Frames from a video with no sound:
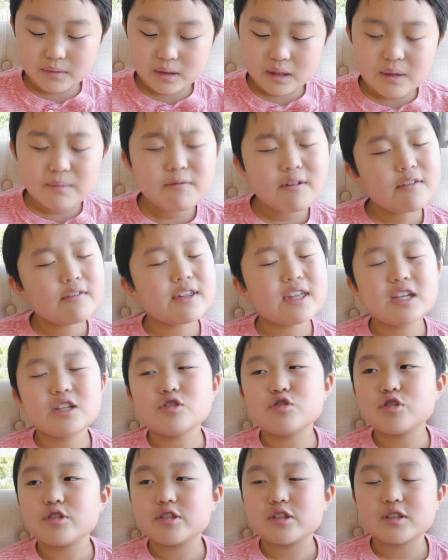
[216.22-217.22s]
Very
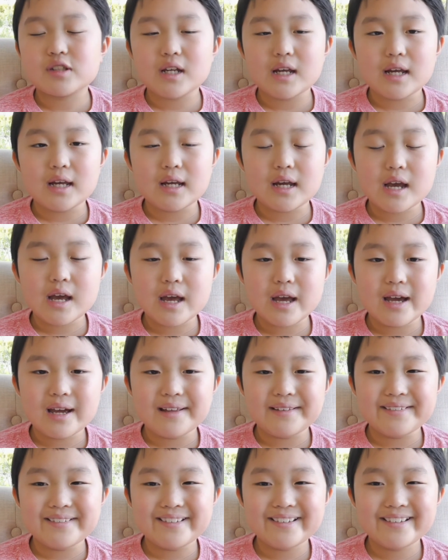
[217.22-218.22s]
interesting
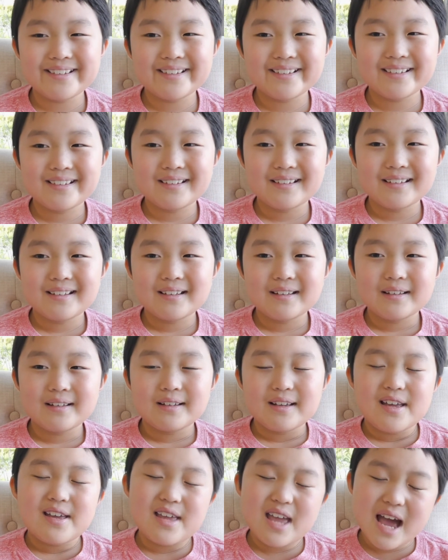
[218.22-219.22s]
and,
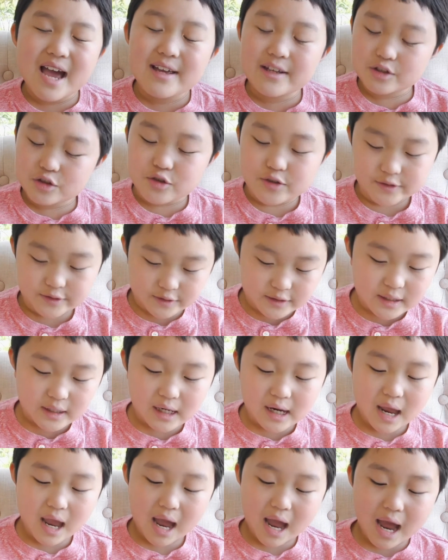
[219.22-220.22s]
yeah, interesting.
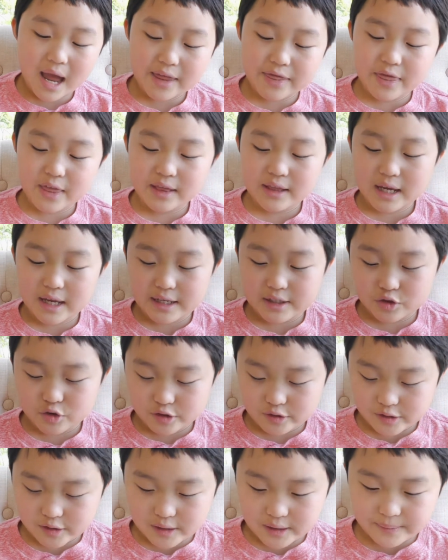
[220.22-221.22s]
I think that
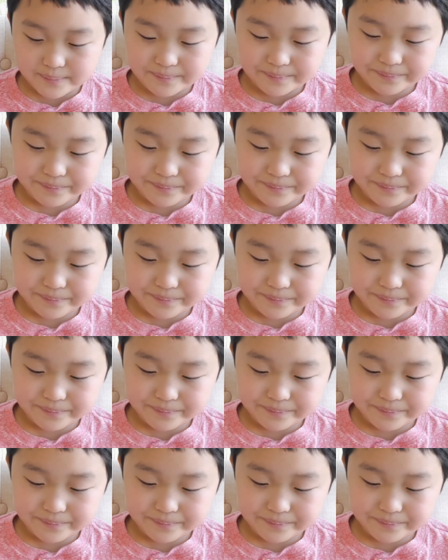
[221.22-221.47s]
interesting.